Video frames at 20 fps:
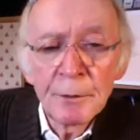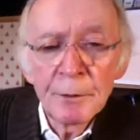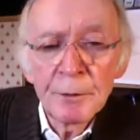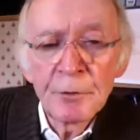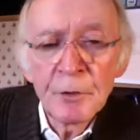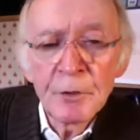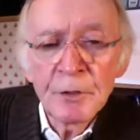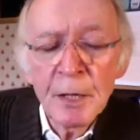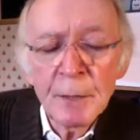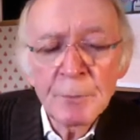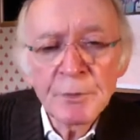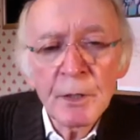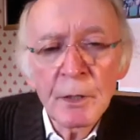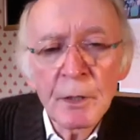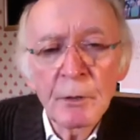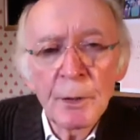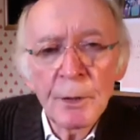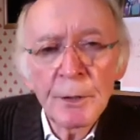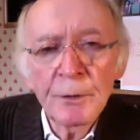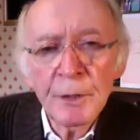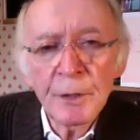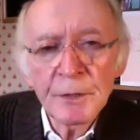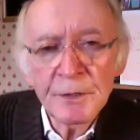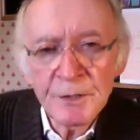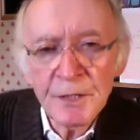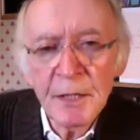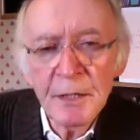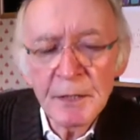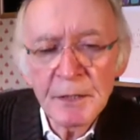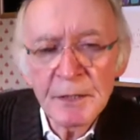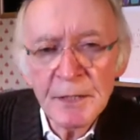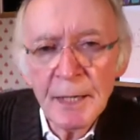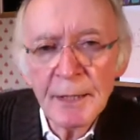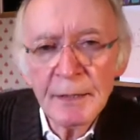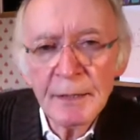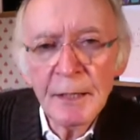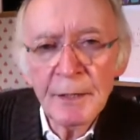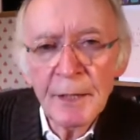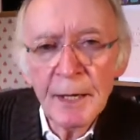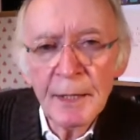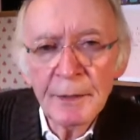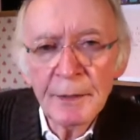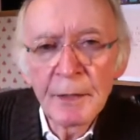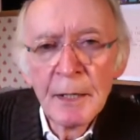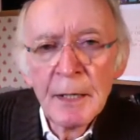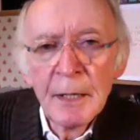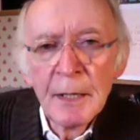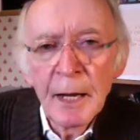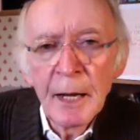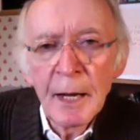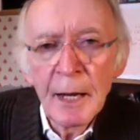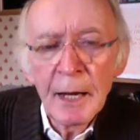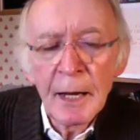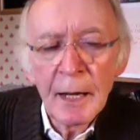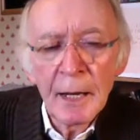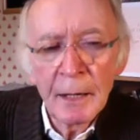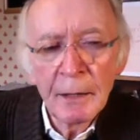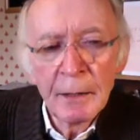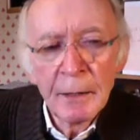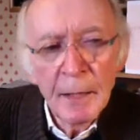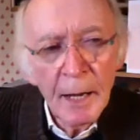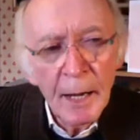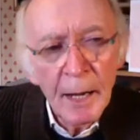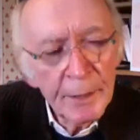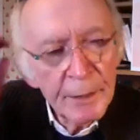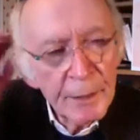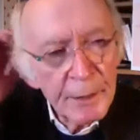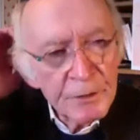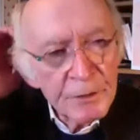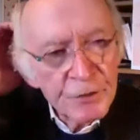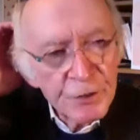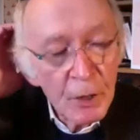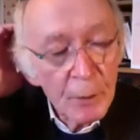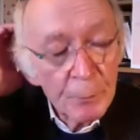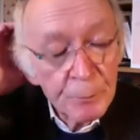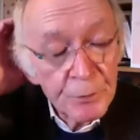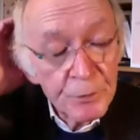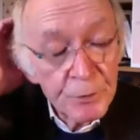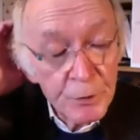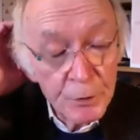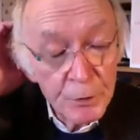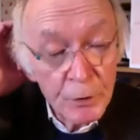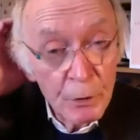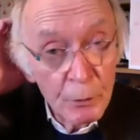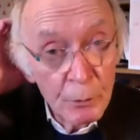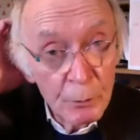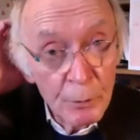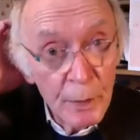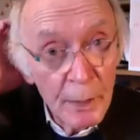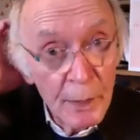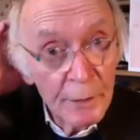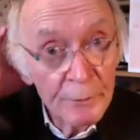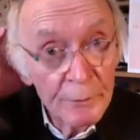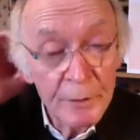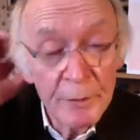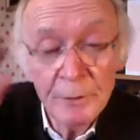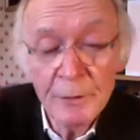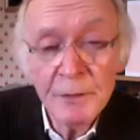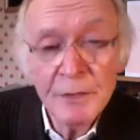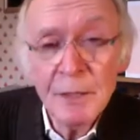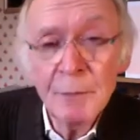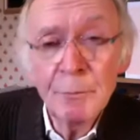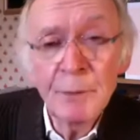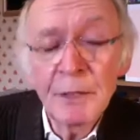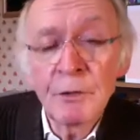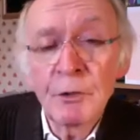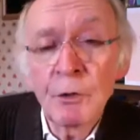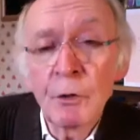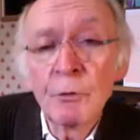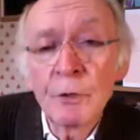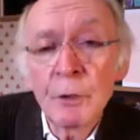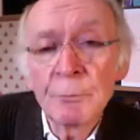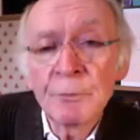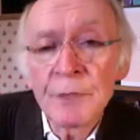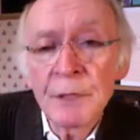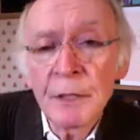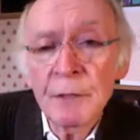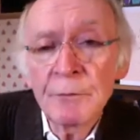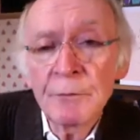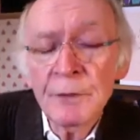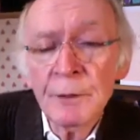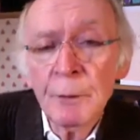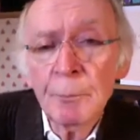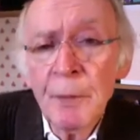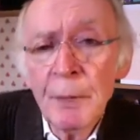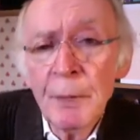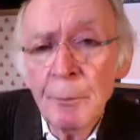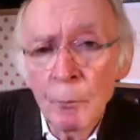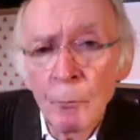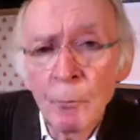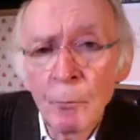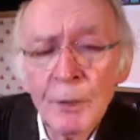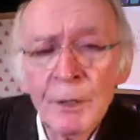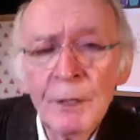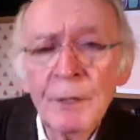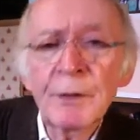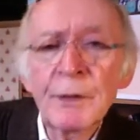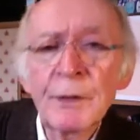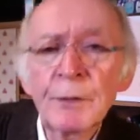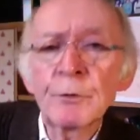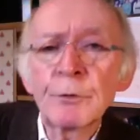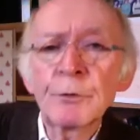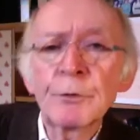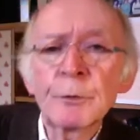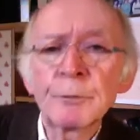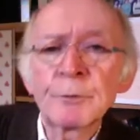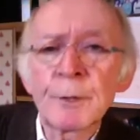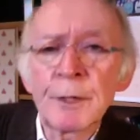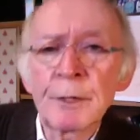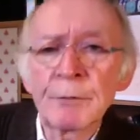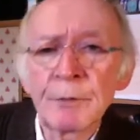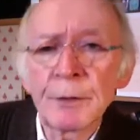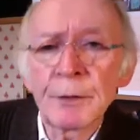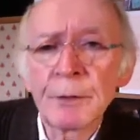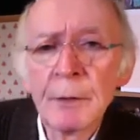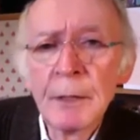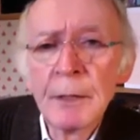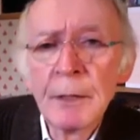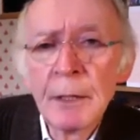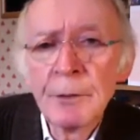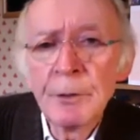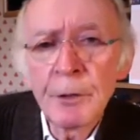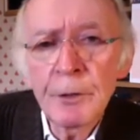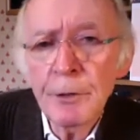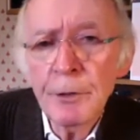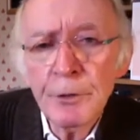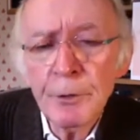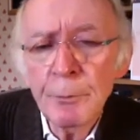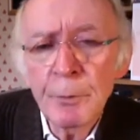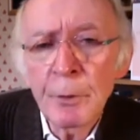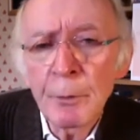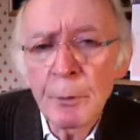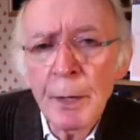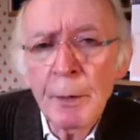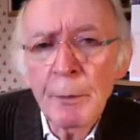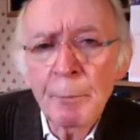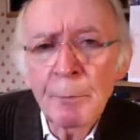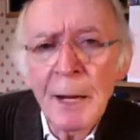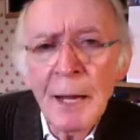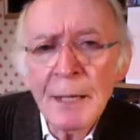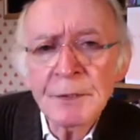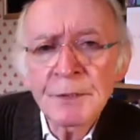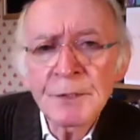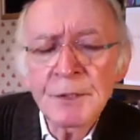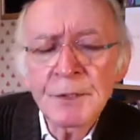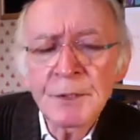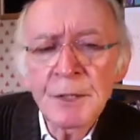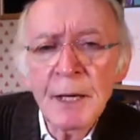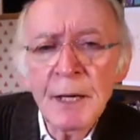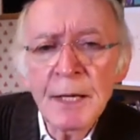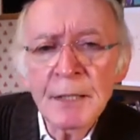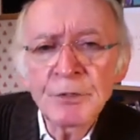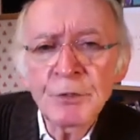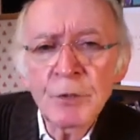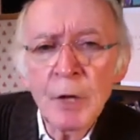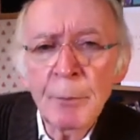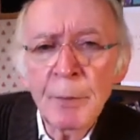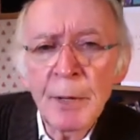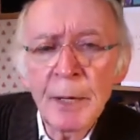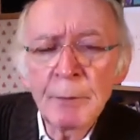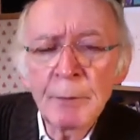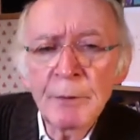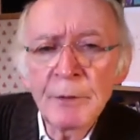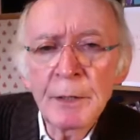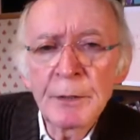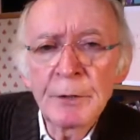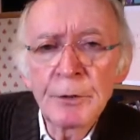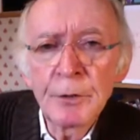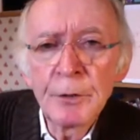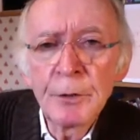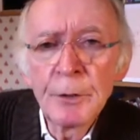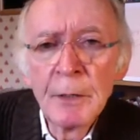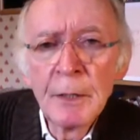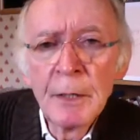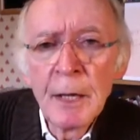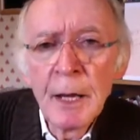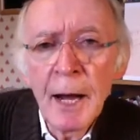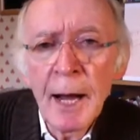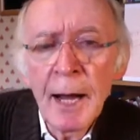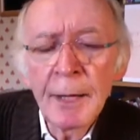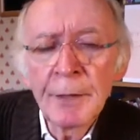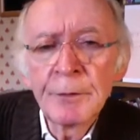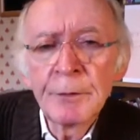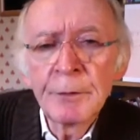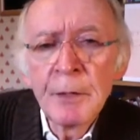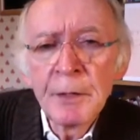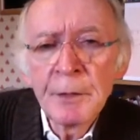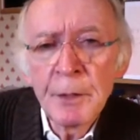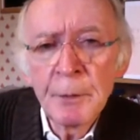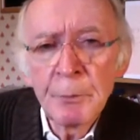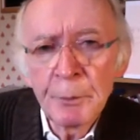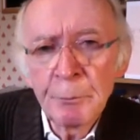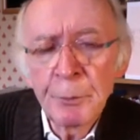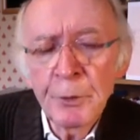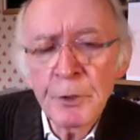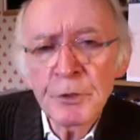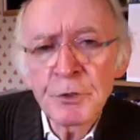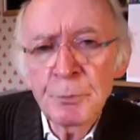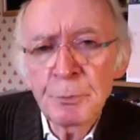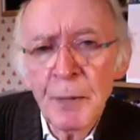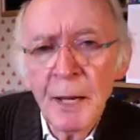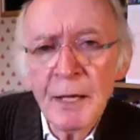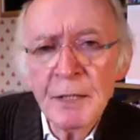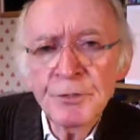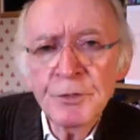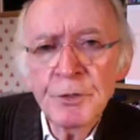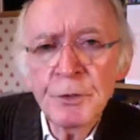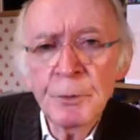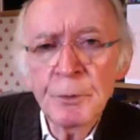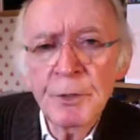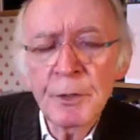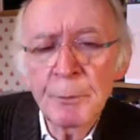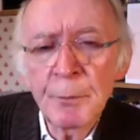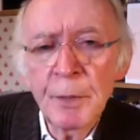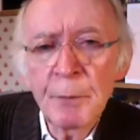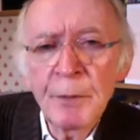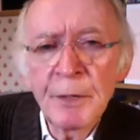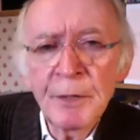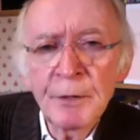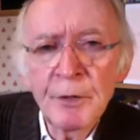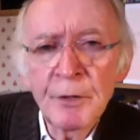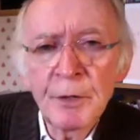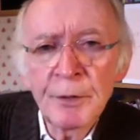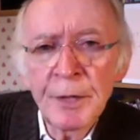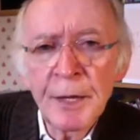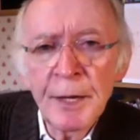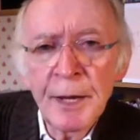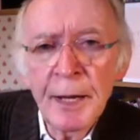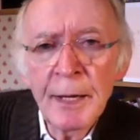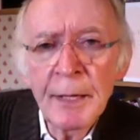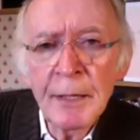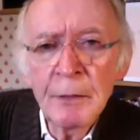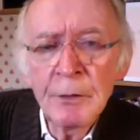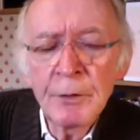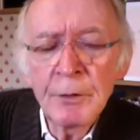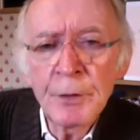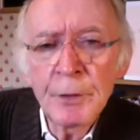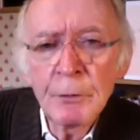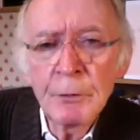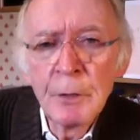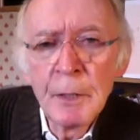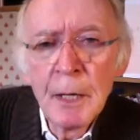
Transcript: the few times I go out, I see exactly that. And in shops, they simply don't observe it. The people working there don't observe it. None of them were wearing masks the last shop I went into. And they would brush past you when they'd be meeting you in the aisle,